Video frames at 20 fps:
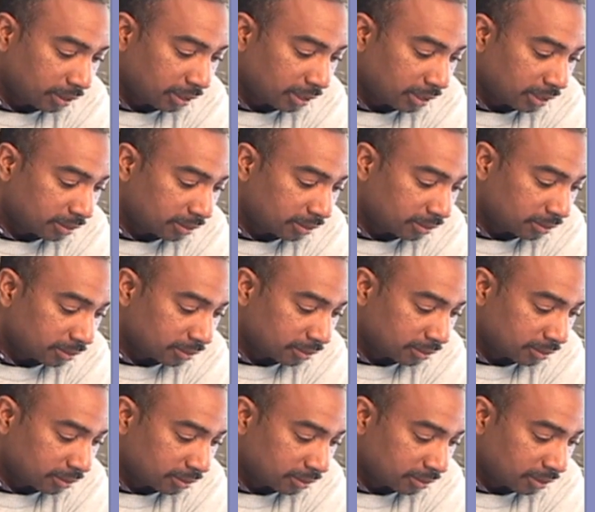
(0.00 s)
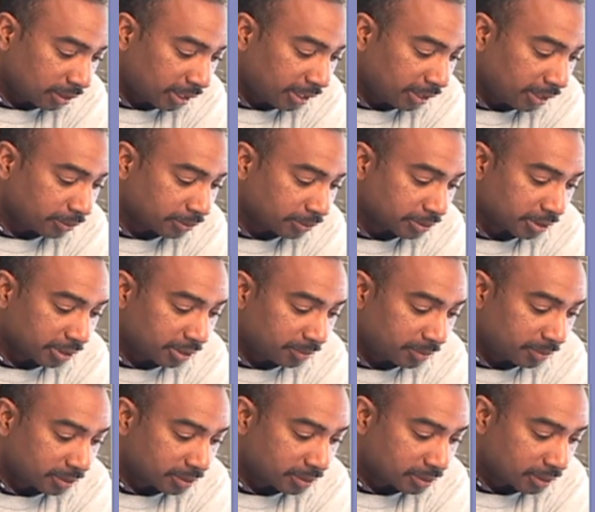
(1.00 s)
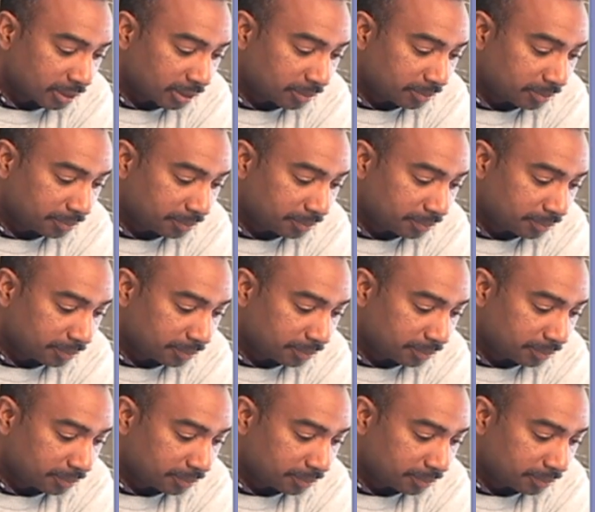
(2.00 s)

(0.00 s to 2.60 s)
And the angles are going to be the same.